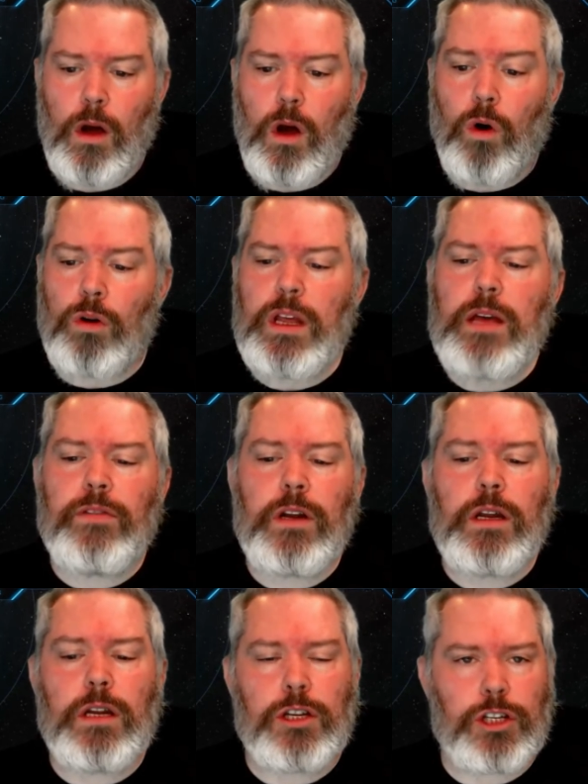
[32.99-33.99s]
Or even
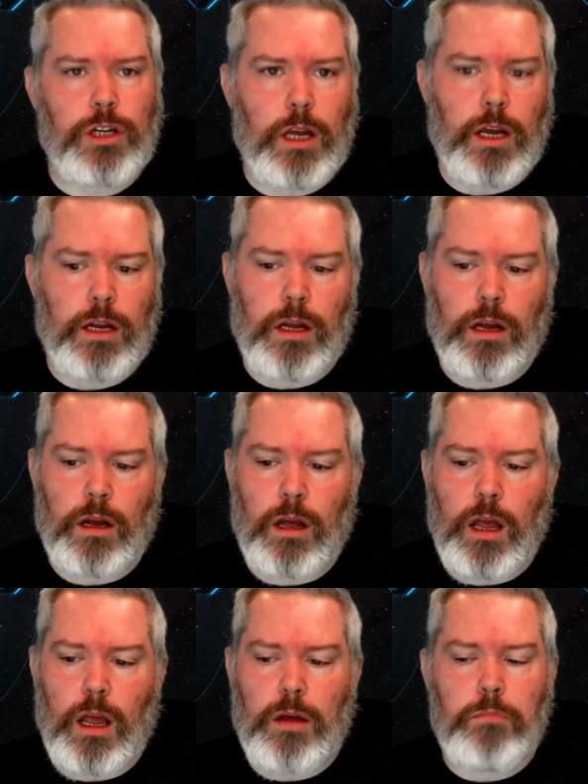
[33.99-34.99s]
initiating
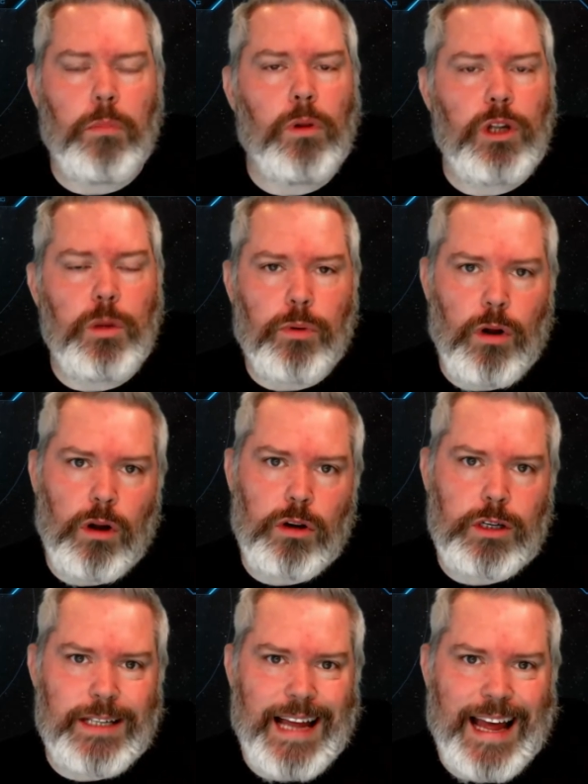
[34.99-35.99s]
a multi-pronged
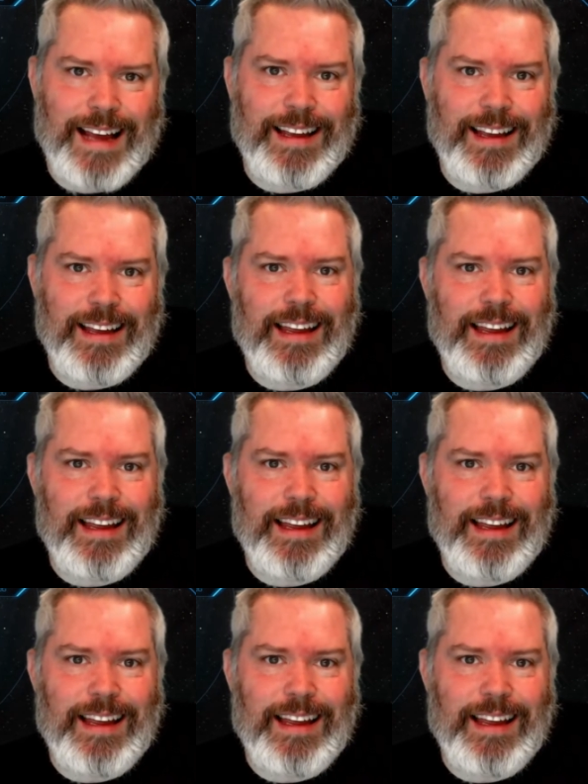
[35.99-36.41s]
attack